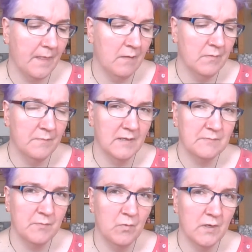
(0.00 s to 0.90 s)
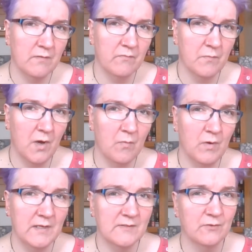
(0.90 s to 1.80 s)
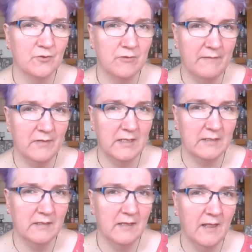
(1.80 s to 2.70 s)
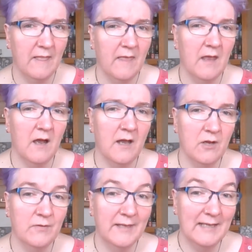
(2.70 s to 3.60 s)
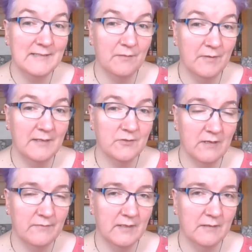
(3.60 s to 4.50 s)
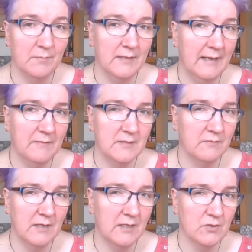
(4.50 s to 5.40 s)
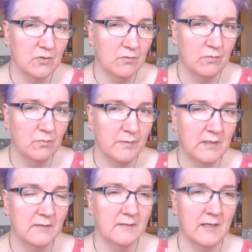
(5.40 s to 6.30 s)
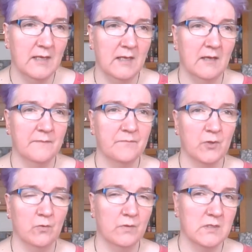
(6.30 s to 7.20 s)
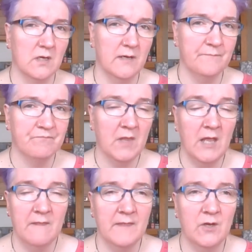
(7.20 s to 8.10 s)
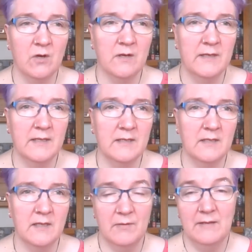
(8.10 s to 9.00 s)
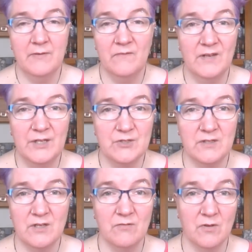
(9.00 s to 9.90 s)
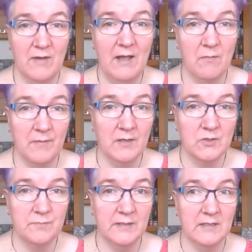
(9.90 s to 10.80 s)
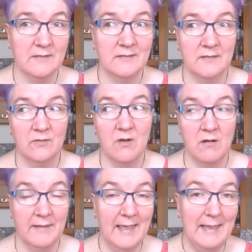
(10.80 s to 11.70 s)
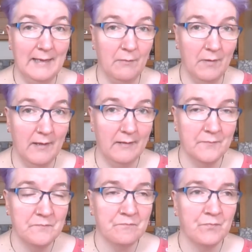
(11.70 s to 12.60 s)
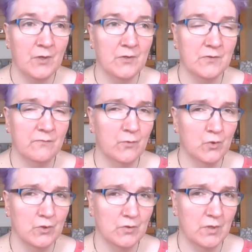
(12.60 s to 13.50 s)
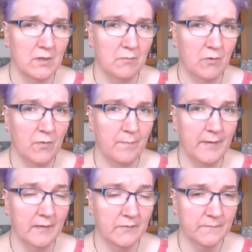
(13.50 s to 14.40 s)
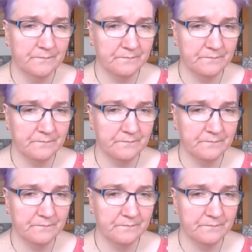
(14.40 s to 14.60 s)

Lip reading: with my husband working from home when he's not travelling, I only get it when he's travelling, but now I don't get it at all because they're here all the time. They're not. We live in a village. They don't go out much because you can't get anywhere. It costs a fortune to go anywhere on the bus.